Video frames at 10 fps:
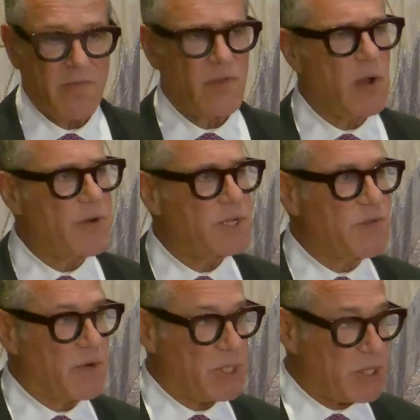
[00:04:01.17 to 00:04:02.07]
known us
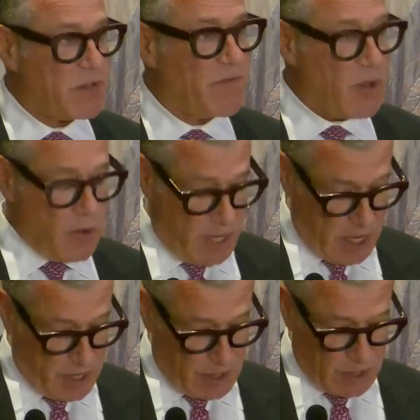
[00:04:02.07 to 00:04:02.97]
for just a few
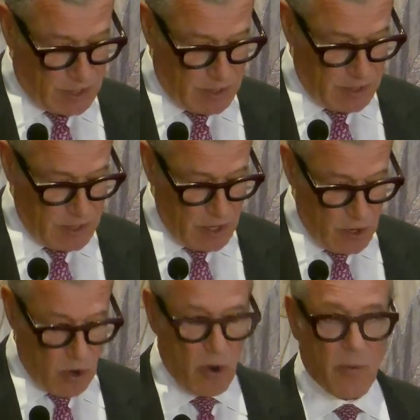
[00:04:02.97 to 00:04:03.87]
years
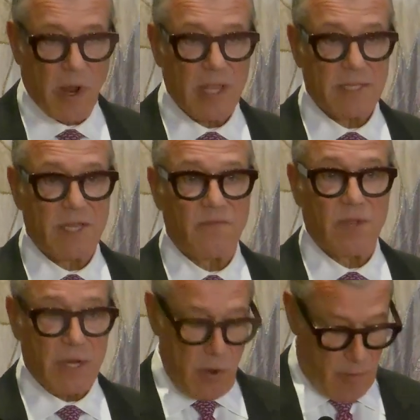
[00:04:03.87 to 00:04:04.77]
or are
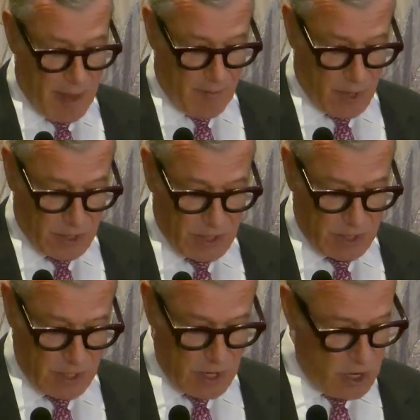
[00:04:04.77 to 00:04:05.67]
relatively new
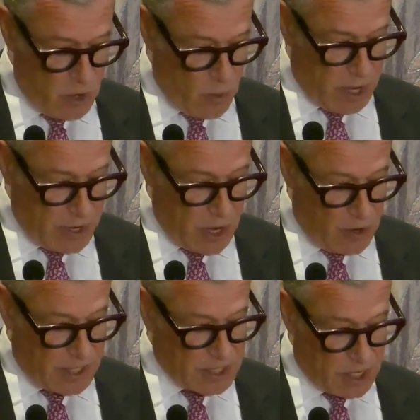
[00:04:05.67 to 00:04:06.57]
members, we are
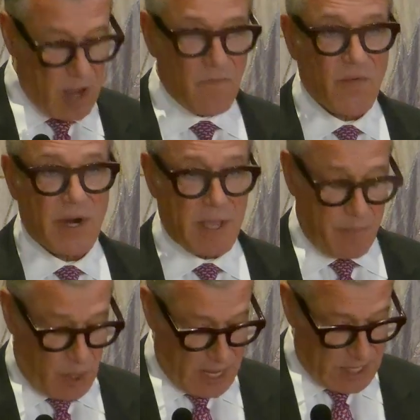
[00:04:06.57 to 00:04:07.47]
known as a comforting
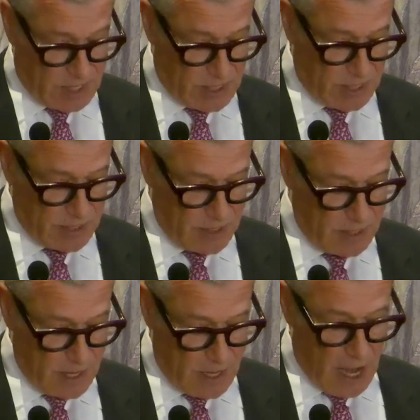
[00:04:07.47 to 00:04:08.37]
place.
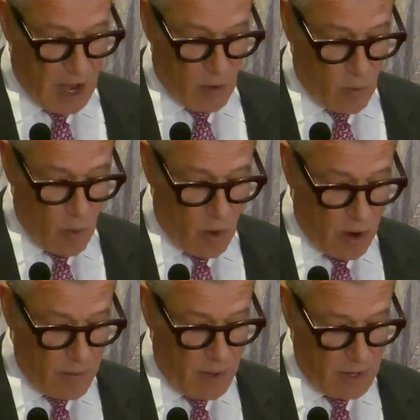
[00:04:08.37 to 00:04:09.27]
Our
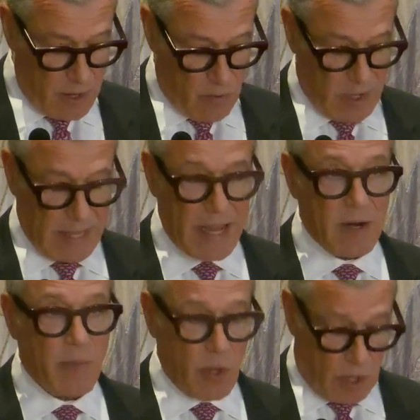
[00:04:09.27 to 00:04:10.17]
warm,
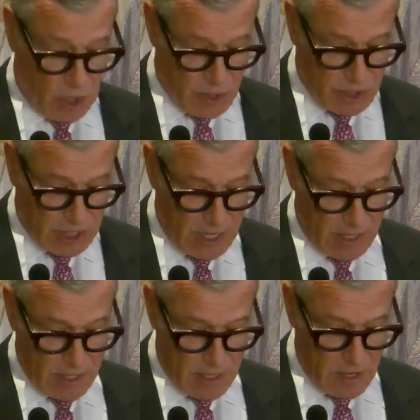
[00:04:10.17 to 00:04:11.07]
relatable
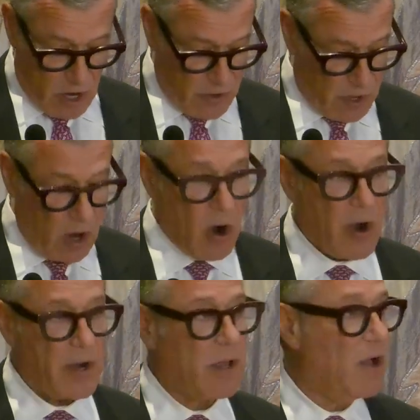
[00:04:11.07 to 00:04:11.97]
clergy are the
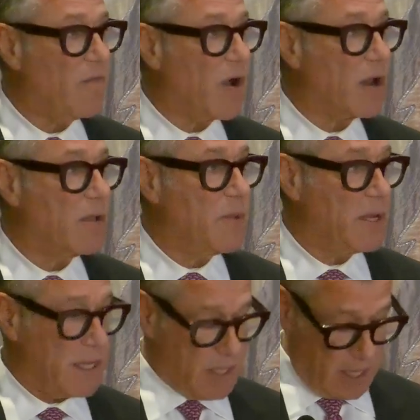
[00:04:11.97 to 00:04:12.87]
heart of our
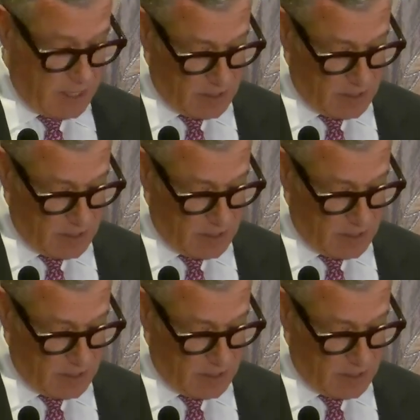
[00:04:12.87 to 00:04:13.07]
community.